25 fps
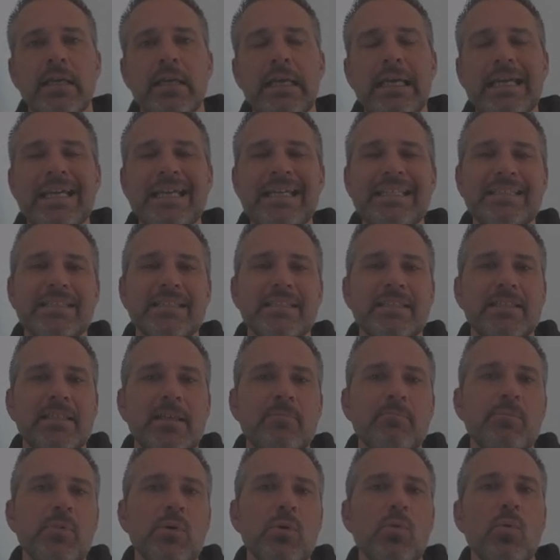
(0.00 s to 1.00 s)
It's a
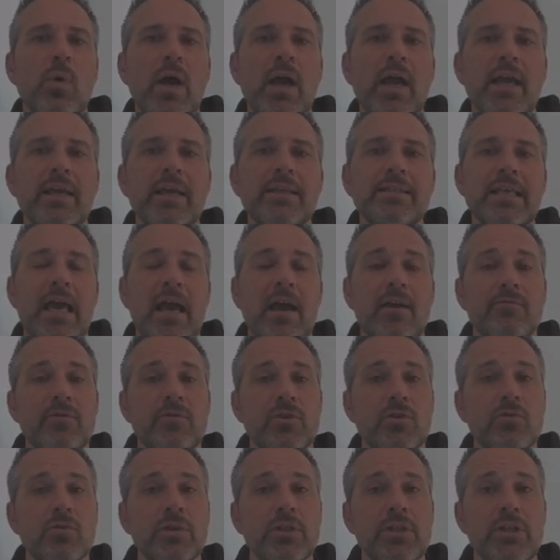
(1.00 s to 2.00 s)
simple way to have
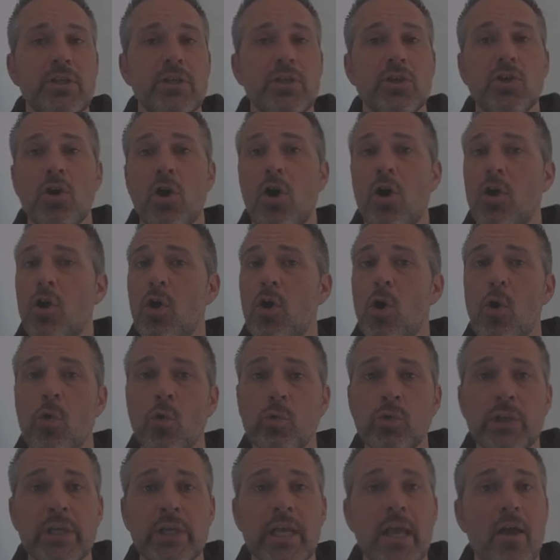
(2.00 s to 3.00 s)
Unity call
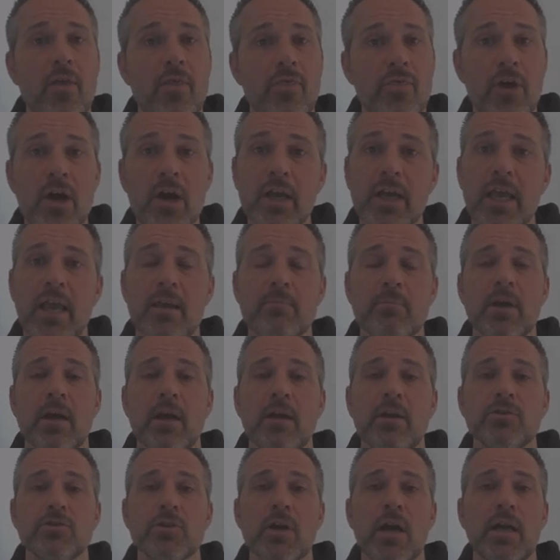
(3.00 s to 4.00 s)
only the game
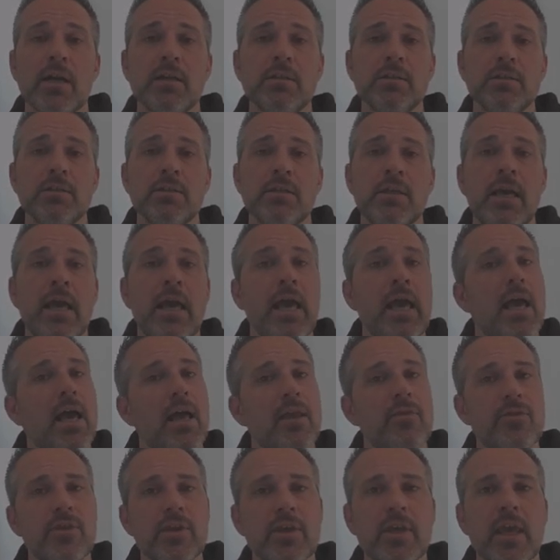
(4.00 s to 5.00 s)
contract,
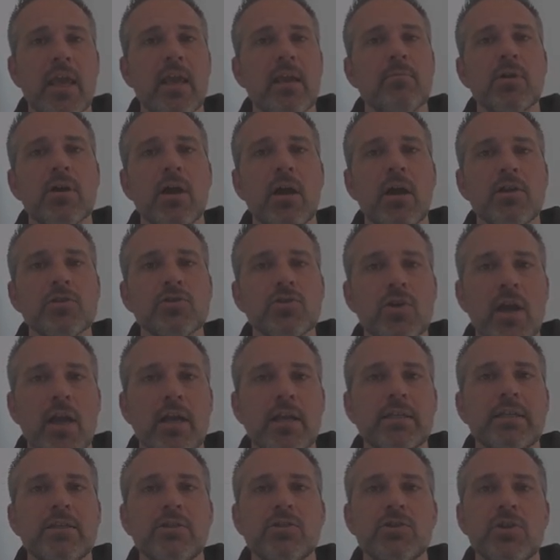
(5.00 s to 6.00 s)
and the game
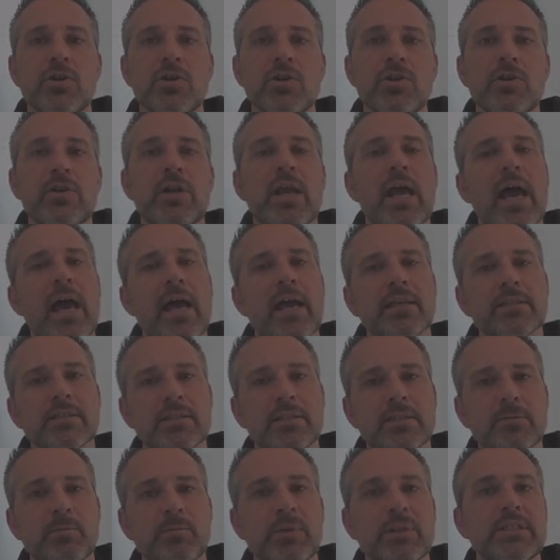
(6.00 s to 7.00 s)
contract in turn
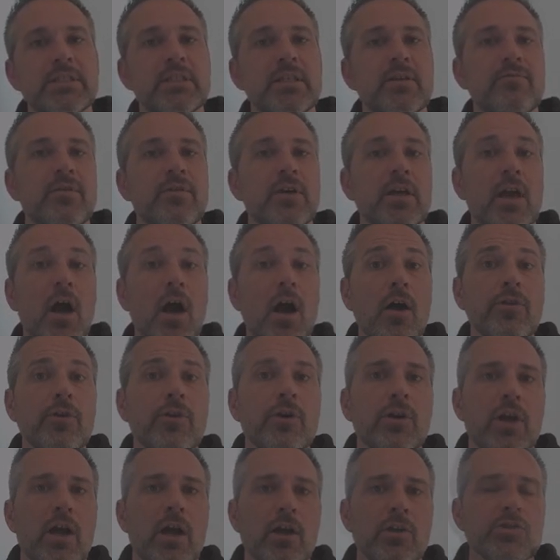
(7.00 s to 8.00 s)
asks specific
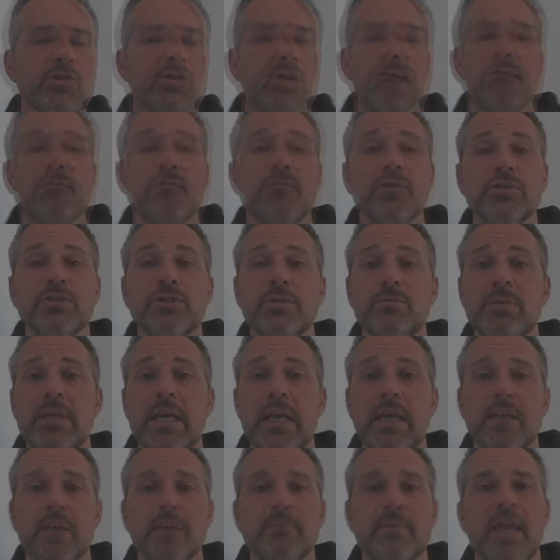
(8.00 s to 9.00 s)
other contract for some
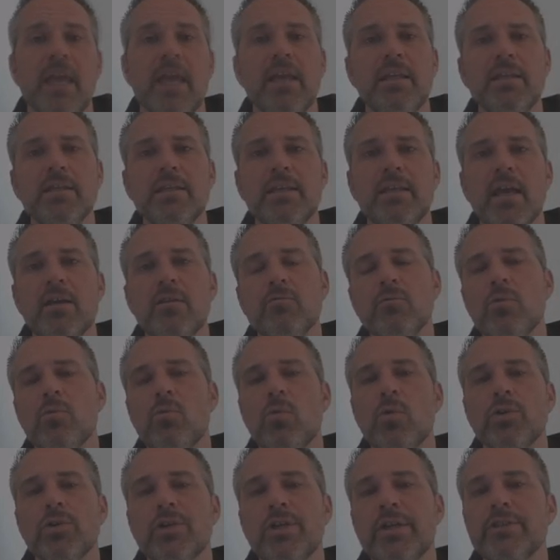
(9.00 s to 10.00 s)
data. And in get
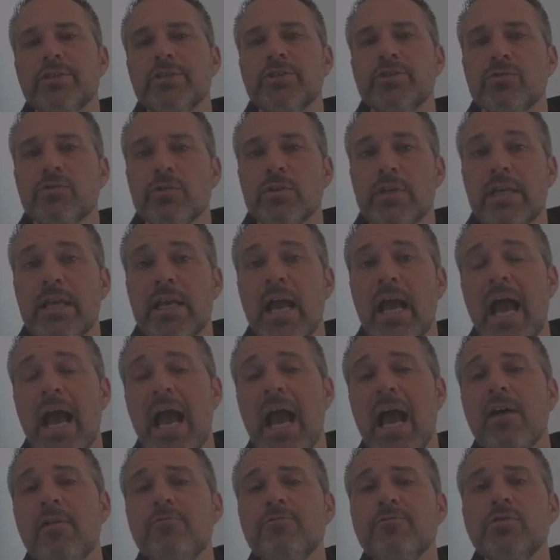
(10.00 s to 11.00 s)
reward history,
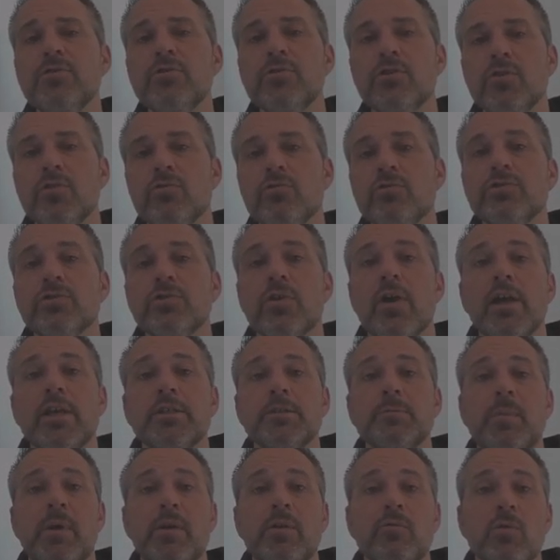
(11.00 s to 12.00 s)
after the user
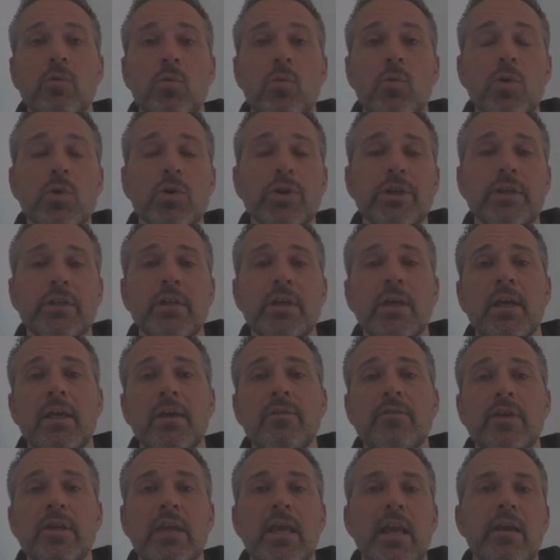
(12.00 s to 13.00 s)
has been rewarded,
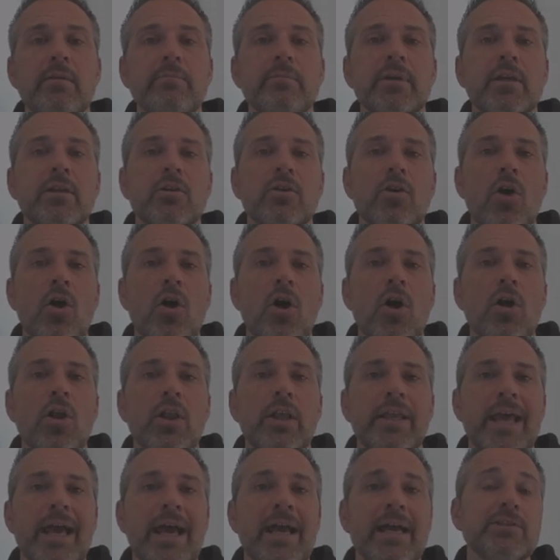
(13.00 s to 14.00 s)
the game can call
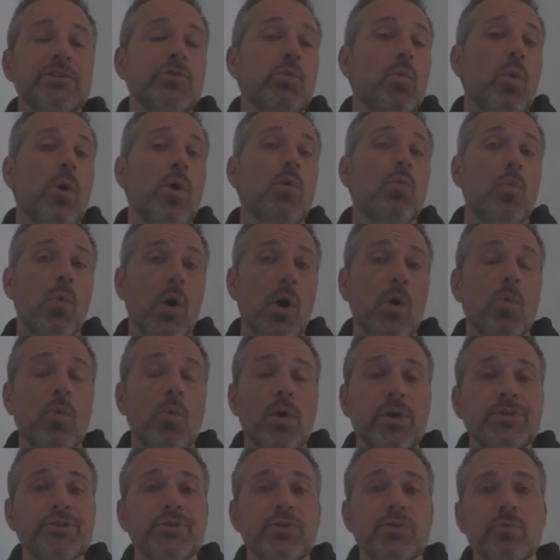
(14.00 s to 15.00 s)
and ask, well, what
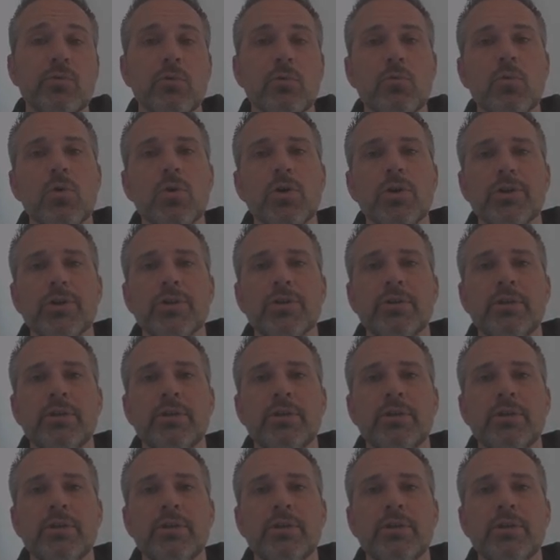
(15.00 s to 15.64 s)
was the reward?